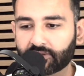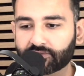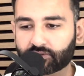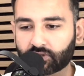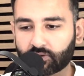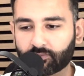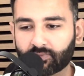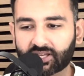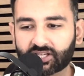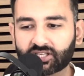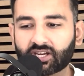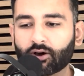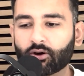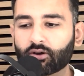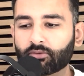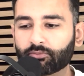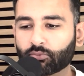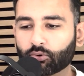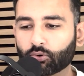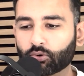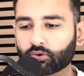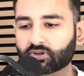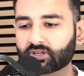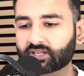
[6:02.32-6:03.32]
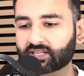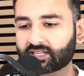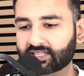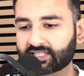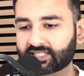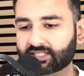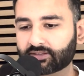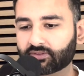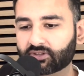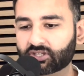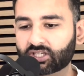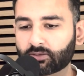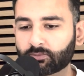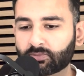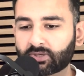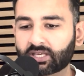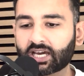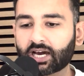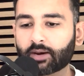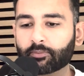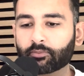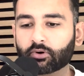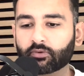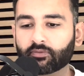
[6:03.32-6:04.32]
So imagine how important it is if the
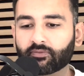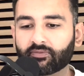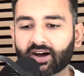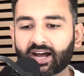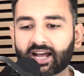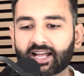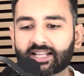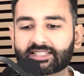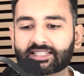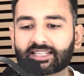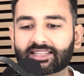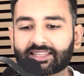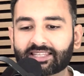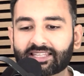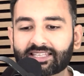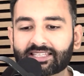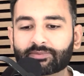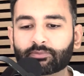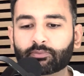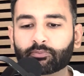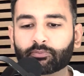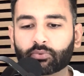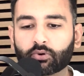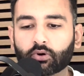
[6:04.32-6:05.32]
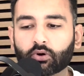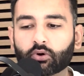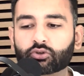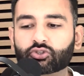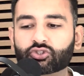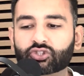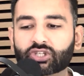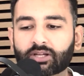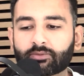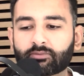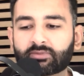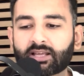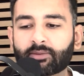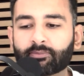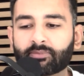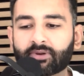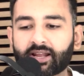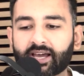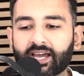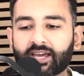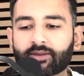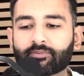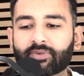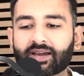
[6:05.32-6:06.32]
GDPR provides that this approach shall be
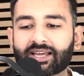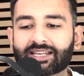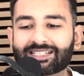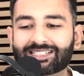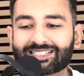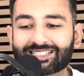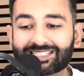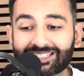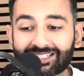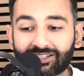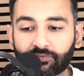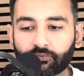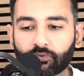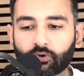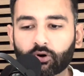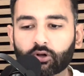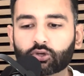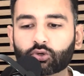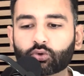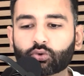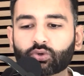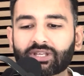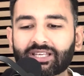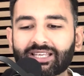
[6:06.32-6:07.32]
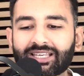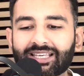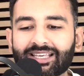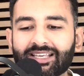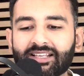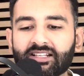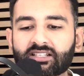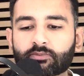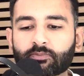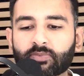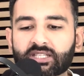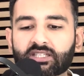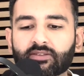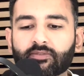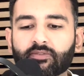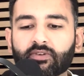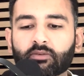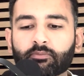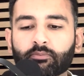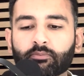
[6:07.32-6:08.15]
applied by default to each specific